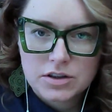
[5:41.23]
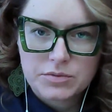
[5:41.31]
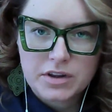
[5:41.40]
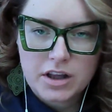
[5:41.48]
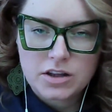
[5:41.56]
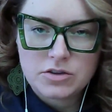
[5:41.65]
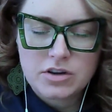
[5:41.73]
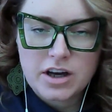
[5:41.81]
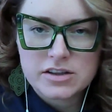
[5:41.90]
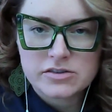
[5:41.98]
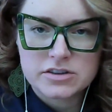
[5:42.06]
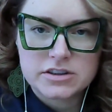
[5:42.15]
But then you
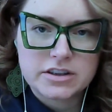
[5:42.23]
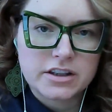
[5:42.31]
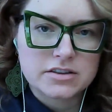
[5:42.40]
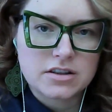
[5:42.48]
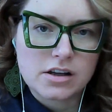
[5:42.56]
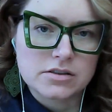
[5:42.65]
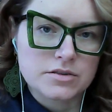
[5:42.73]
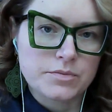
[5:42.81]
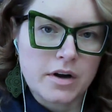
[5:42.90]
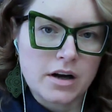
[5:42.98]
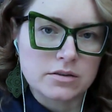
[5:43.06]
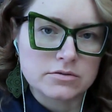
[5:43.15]
can't really take Scottish
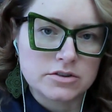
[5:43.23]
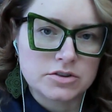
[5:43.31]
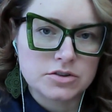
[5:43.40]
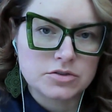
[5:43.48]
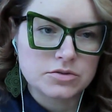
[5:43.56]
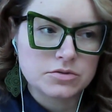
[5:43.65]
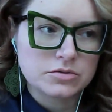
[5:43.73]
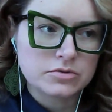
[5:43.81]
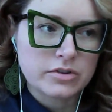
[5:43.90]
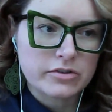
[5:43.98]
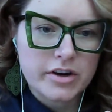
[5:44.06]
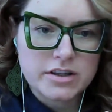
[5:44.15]
pound to
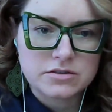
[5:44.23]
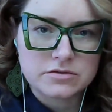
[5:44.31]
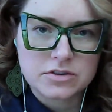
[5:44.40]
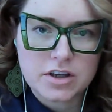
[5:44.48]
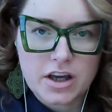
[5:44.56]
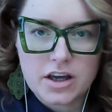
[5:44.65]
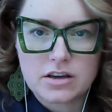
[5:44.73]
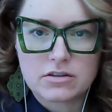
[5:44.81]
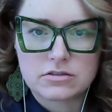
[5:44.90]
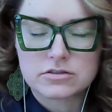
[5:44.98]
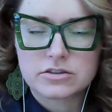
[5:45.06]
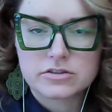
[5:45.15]
the rest of UK
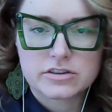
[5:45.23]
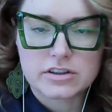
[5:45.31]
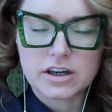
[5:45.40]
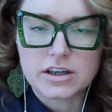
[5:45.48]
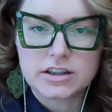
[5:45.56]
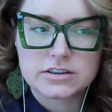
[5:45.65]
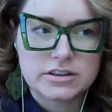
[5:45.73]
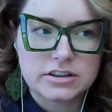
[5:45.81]
or Northern Ireland,